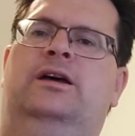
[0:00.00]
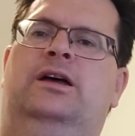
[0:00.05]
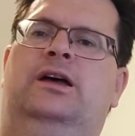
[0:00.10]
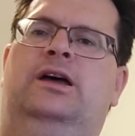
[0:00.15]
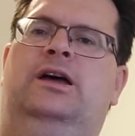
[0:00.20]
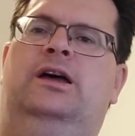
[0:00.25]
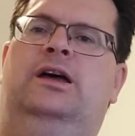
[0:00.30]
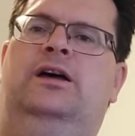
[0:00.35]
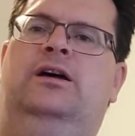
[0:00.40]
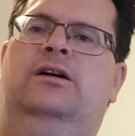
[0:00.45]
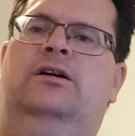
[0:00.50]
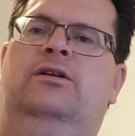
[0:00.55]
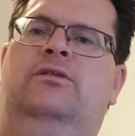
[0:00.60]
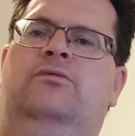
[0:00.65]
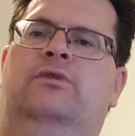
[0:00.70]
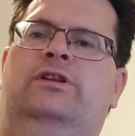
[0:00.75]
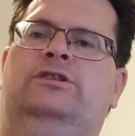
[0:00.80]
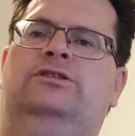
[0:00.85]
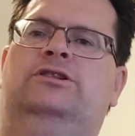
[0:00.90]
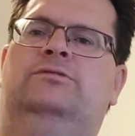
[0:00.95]
Uh,
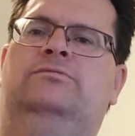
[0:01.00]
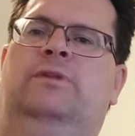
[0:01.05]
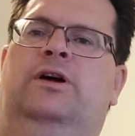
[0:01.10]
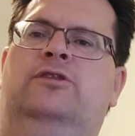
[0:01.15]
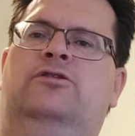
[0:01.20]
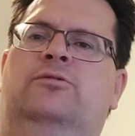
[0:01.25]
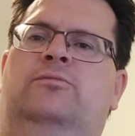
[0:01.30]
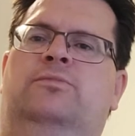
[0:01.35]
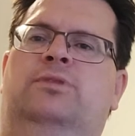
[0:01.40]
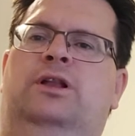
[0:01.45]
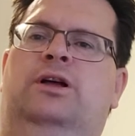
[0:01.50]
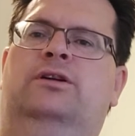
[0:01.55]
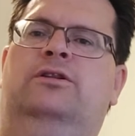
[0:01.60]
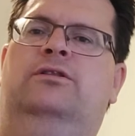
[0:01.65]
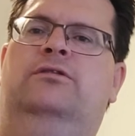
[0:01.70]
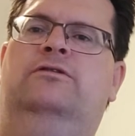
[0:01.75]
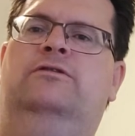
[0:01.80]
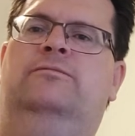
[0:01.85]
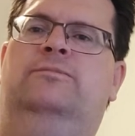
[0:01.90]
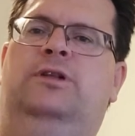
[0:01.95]
which is Michael
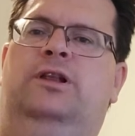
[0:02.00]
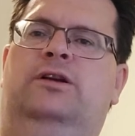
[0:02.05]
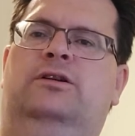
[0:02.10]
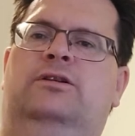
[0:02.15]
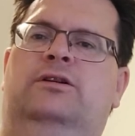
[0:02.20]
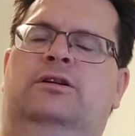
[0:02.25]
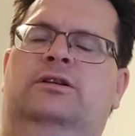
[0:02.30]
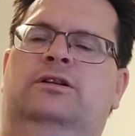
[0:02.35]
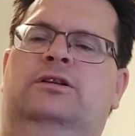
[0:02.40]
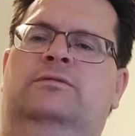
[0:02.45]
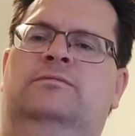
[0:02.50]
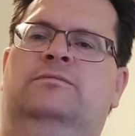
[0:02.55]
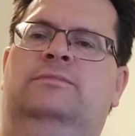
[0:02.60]
Bloodgood of Bloodgood.